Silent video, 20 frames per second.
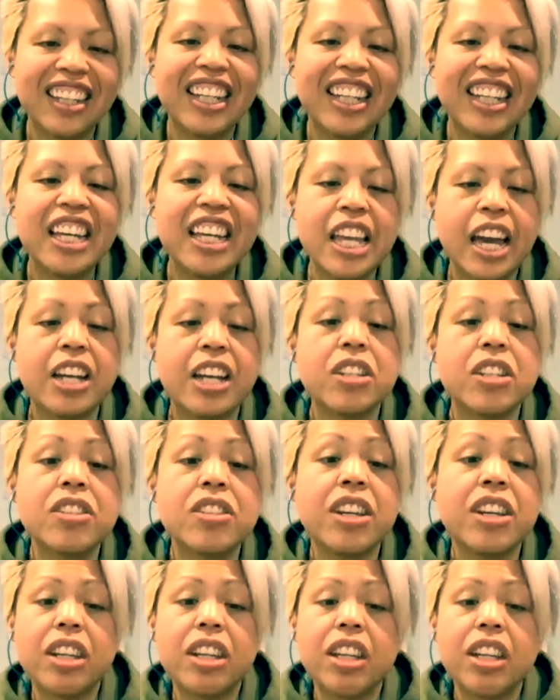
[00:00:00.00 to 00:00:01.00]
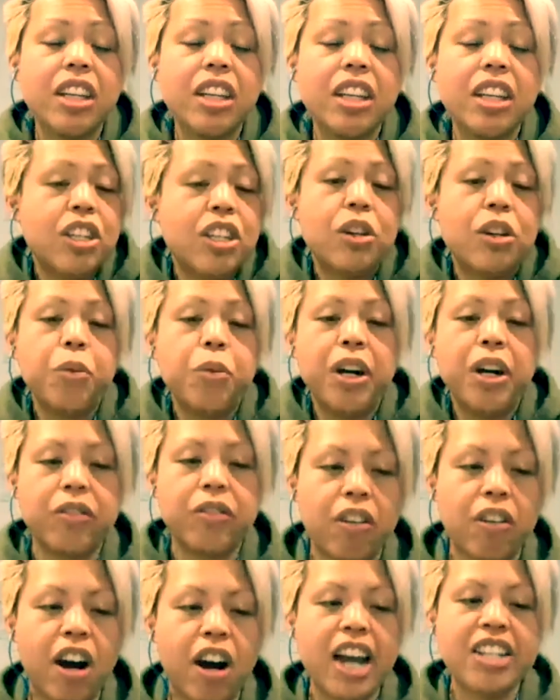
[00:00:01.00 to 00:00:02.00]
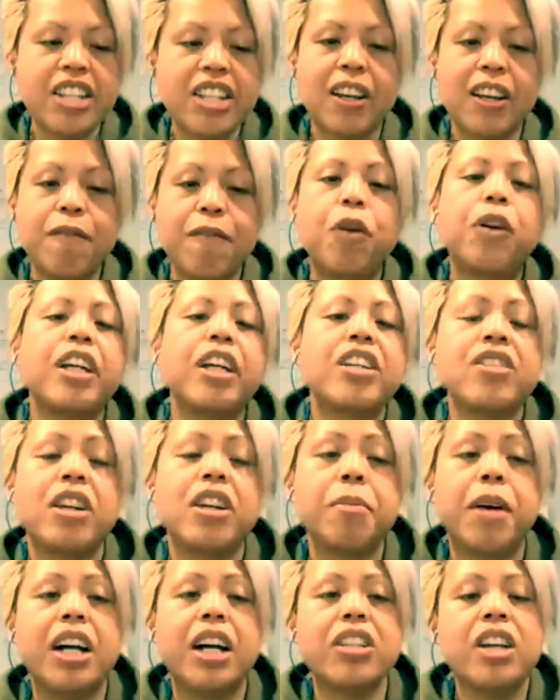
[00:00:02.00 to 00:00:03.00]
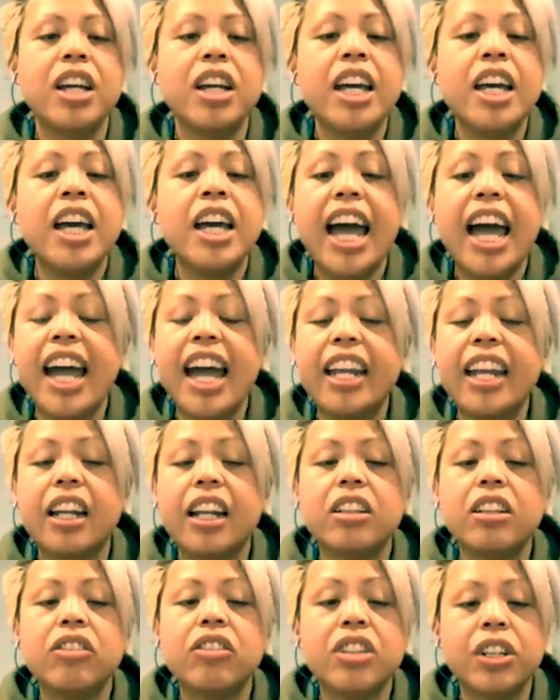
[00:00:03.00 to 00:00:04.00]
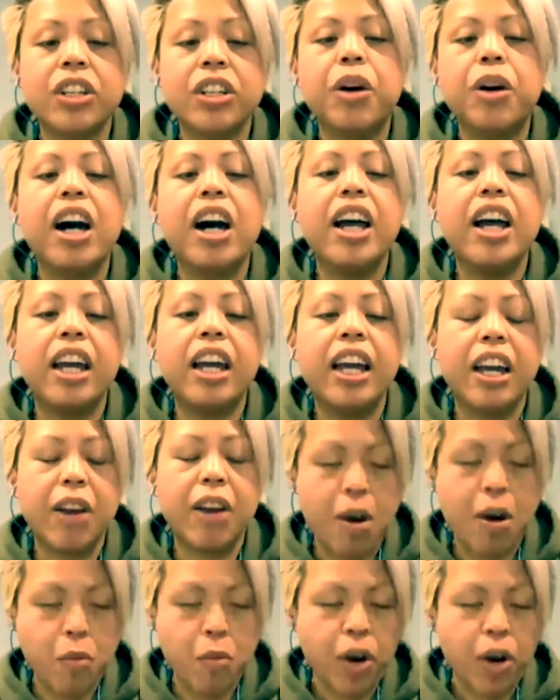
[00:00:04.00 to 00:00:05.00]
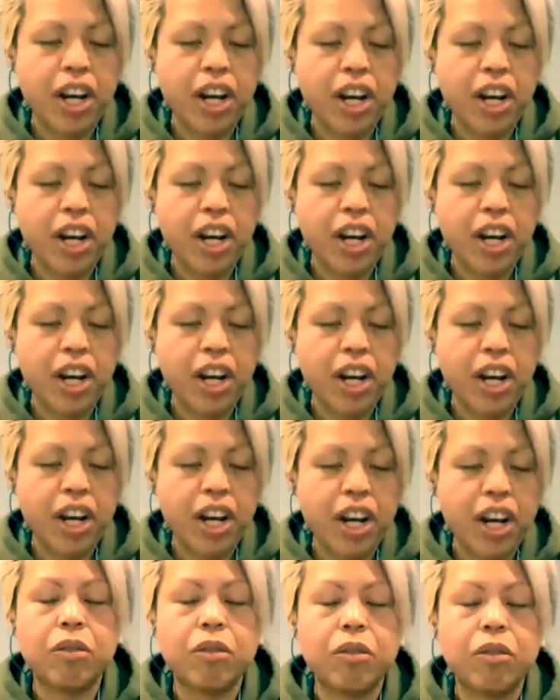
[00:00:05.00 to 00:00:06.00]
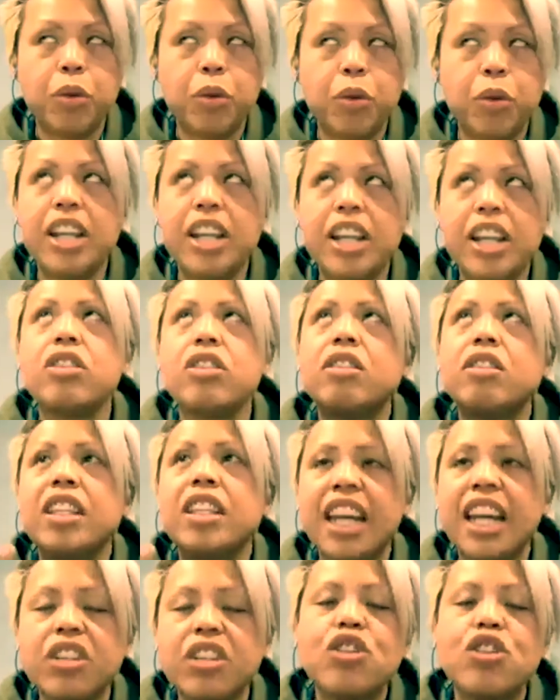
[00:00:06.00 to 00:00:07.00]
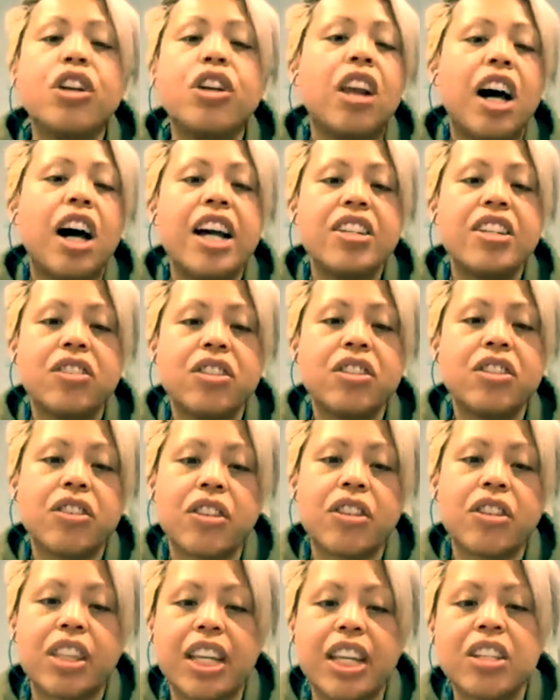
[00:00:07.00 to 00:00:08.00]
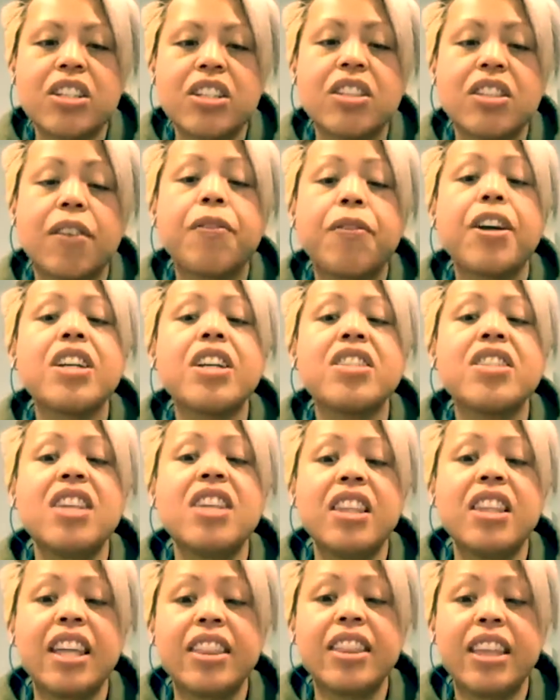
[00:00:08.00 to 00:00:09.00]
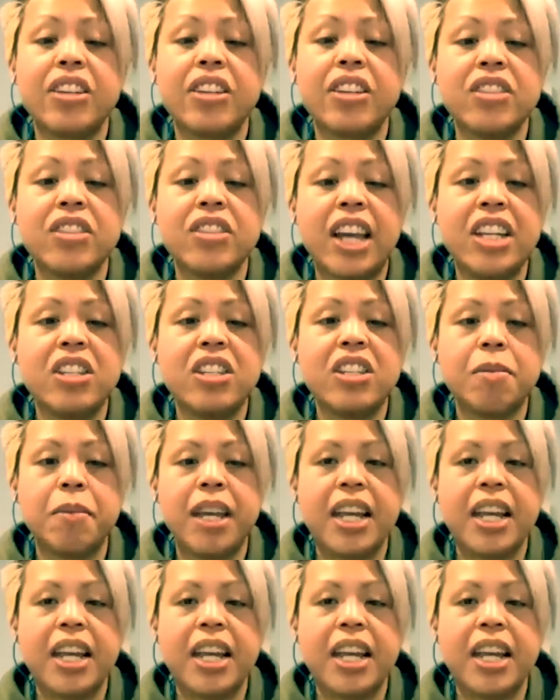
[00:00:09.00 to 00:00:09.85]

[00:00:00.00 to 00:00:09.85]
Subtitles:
So you weren't rising and falling so much. And do you know what? When I get new clients to do this, the first thing that they'll say to me is,